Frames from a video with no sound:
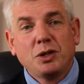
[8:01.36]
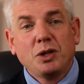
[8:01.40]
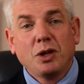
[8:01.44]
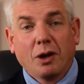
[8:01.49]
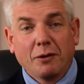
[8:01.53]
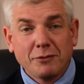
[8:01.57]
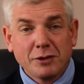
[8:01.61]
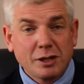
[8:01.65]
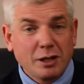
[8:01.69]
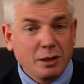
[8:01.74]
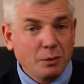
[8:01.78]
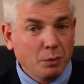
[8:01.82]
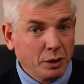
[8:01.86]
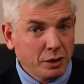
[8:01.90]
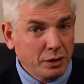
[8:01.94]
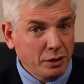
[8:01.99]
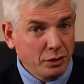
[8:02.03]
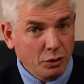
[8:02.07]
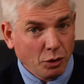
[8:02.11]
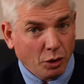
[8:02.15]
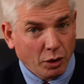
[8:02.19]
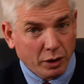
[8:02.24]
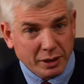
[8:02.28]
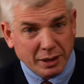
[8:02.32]
obviously wanted
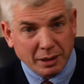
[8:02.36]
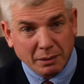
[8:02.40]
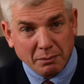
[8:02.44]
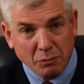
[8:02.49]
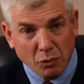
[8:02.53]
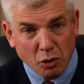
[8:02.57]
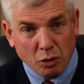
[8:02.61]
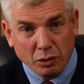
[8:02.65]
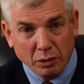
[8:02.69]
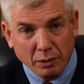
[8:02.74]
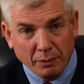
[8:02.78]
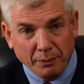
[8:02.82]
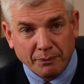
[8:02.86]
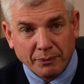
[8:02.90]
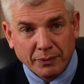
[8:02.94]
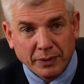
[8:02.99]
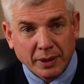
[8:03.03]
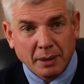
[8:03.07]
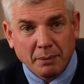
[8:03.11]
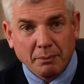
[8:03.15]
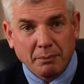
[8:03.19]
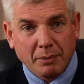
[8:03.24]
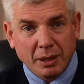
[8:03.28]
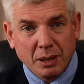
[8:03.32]
to ask him more,
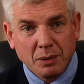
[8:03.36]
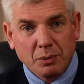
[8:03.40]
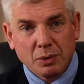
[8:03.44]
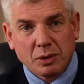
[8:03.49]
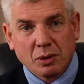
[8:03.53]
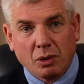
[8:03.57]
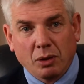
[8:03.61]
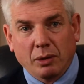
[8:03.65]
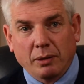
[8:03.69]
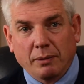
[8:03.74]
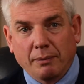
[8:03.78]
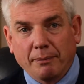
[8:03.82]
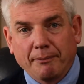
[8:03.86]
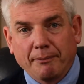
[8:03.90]
but he was gone.